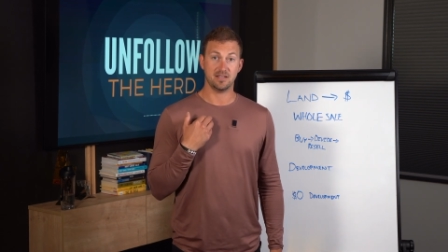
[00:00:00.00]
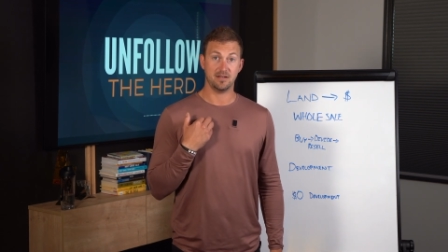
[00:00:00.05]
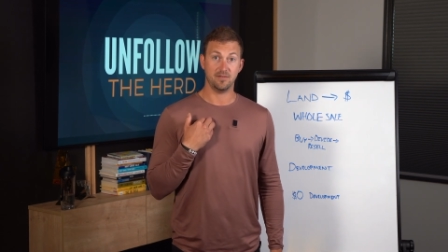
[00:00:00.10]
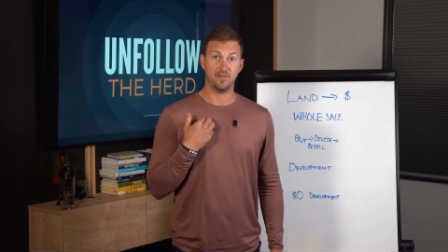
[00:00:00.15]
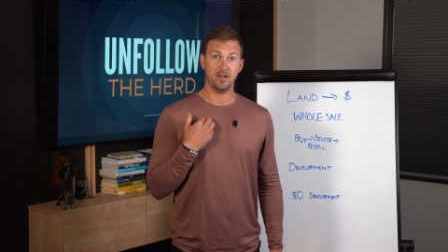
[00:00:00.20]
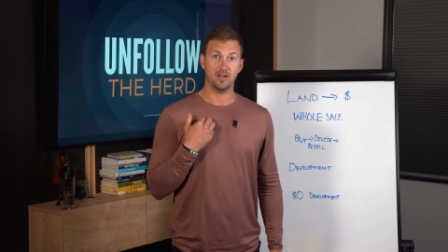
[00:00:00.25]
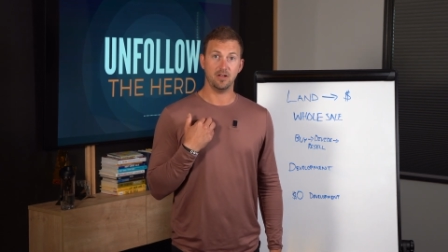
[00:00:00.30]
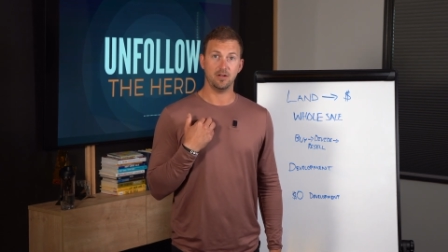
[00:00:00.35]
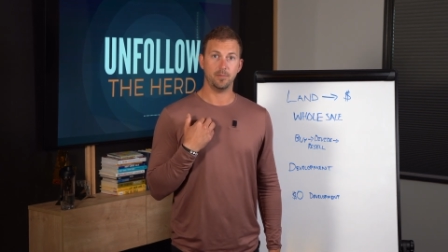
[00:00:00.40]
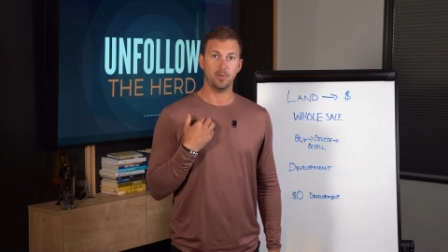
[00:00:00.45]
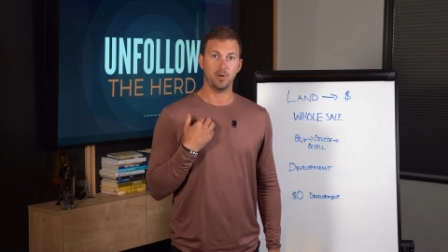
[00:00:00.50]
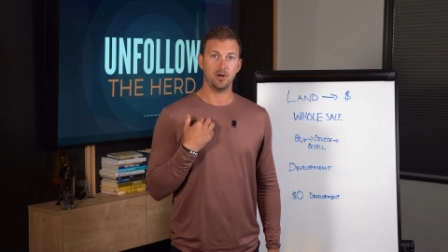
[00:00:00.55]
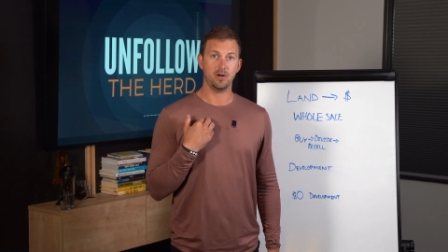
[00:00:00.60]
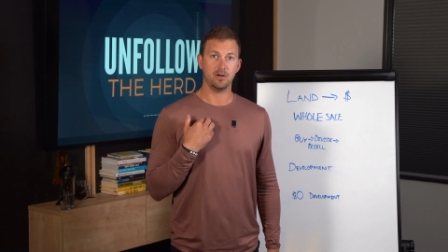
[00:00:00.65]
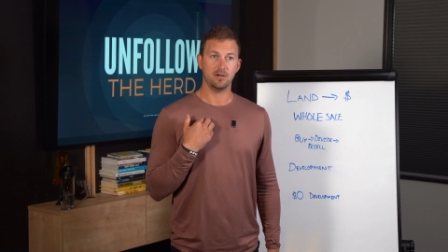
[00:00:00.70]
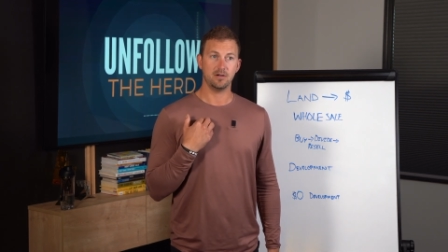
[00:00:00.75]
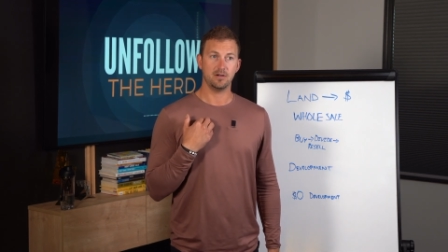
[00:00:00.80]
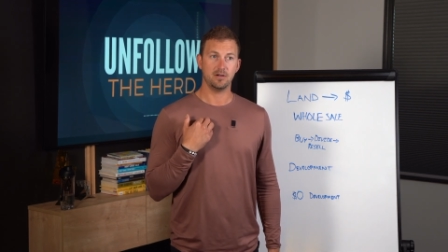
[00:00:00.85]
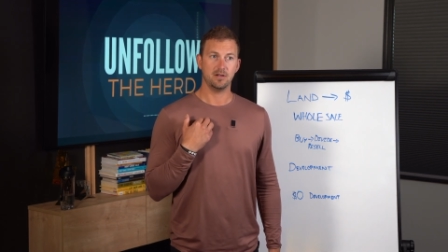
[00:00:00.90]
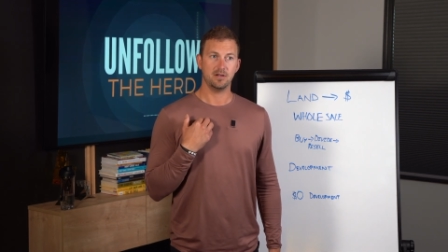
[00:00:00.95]
developer
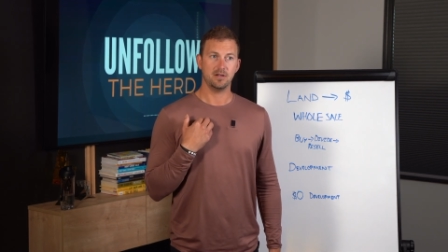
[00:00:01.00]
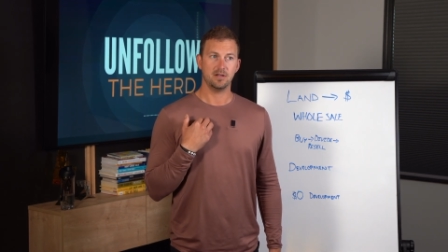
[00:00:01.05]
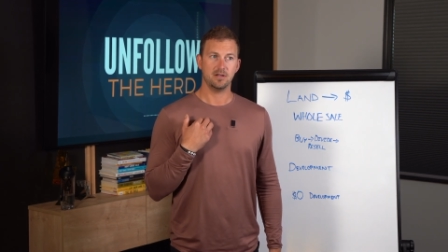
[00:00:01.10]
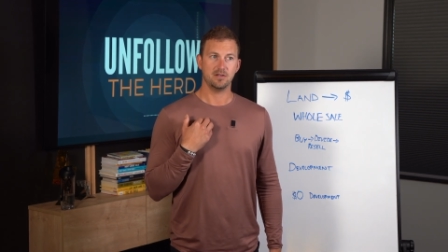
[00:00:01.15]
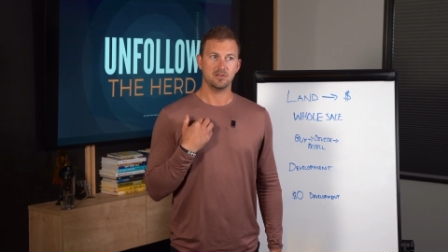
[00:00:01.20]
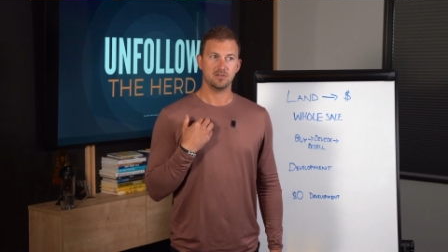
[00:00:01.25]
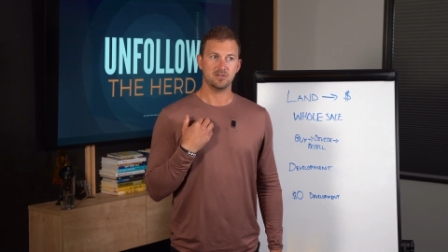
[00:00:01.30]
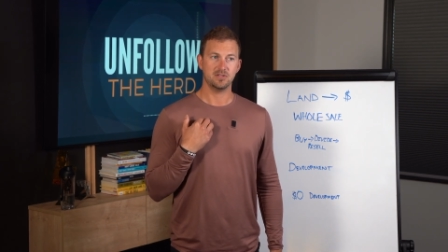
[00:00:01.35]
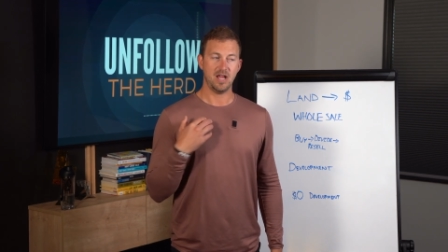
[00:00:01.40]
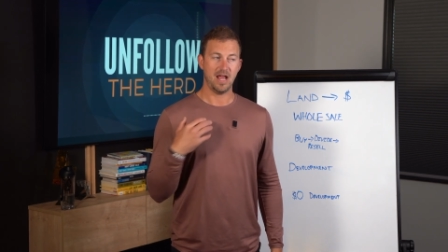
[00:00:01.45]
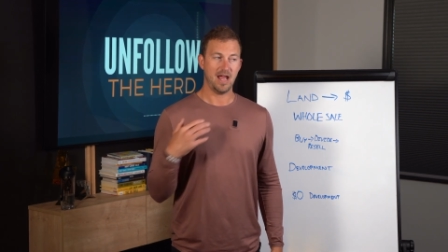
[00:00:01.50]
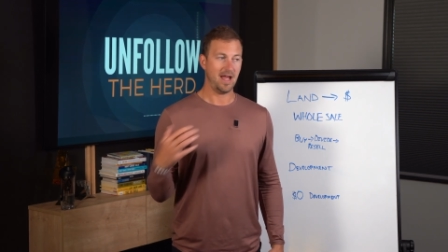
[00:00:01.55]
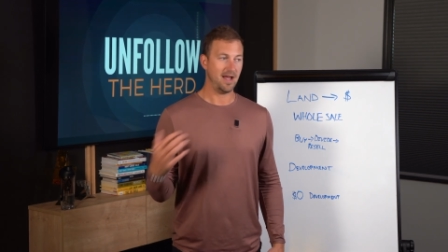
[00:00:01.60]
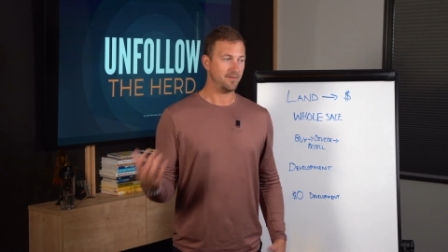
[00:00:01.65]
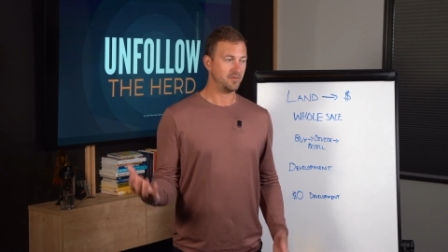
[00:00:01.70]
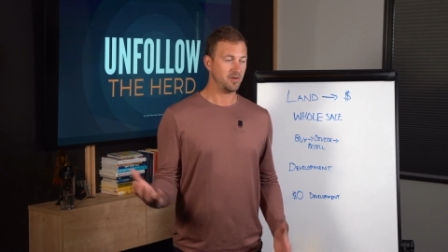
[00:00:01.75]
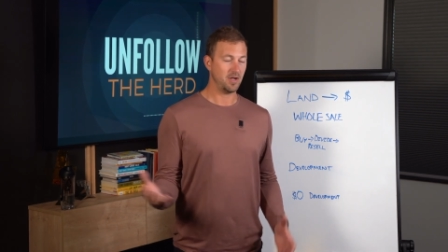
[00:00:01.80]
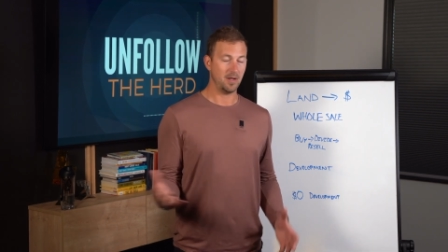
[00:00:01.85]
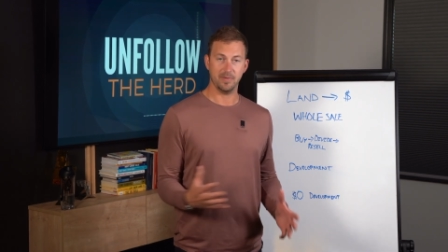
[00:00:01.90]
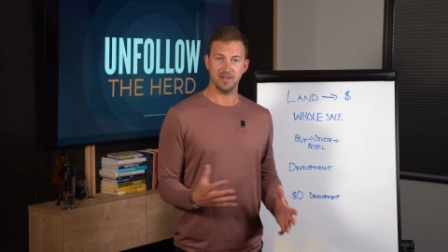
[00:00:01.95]
to
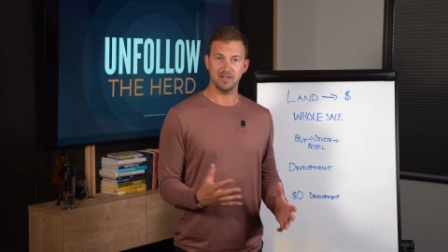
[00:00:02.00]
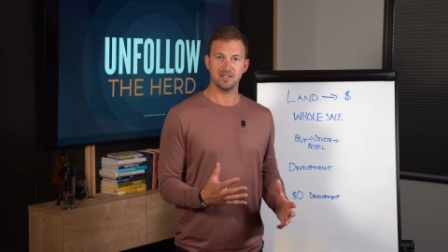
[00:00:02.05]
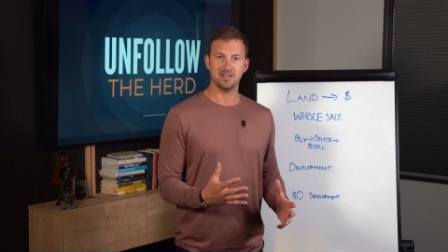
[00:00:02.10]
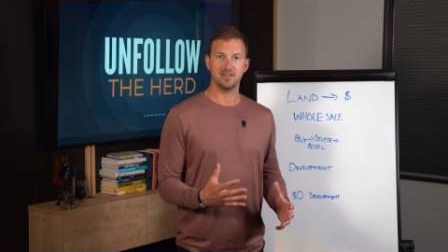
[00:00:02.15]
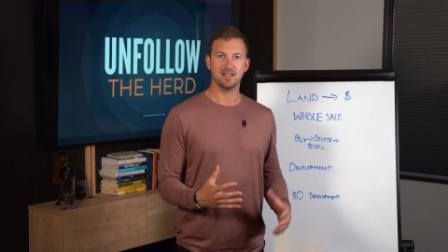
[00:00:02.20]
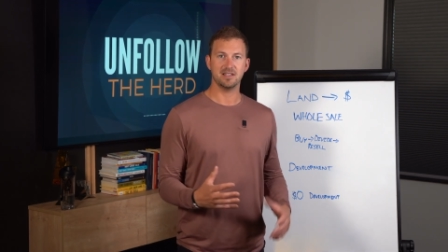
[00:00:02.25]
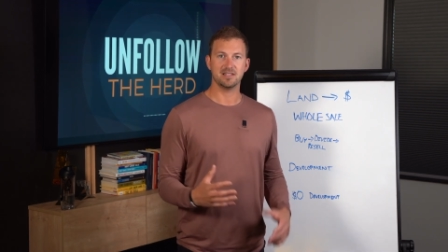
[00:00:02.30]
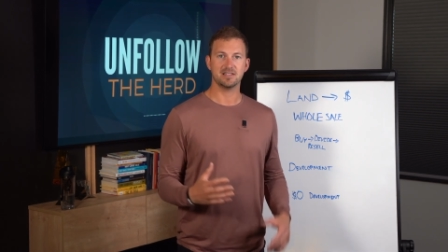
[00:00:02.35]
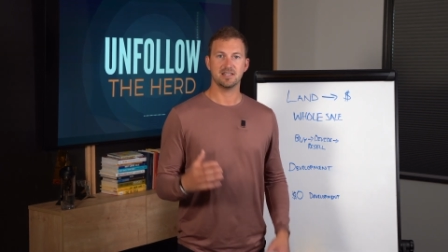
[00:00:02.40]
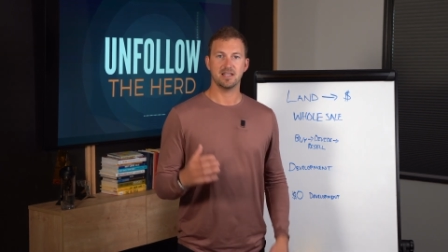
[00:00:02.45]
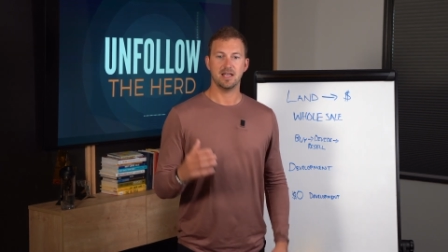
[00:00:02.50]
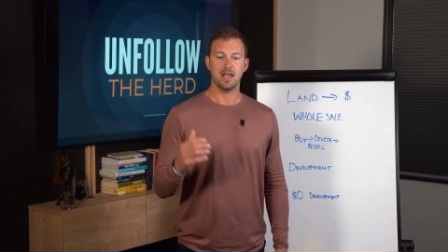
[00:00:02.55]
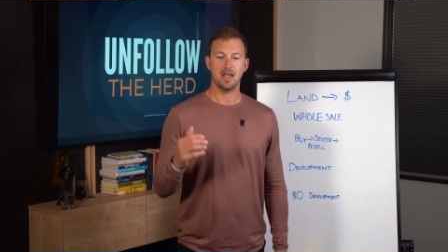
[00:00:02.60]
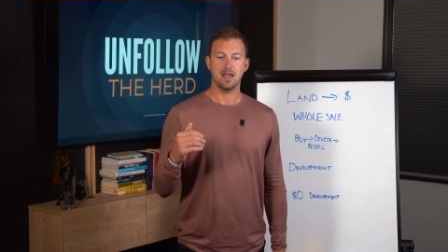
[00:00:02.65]
have come into this,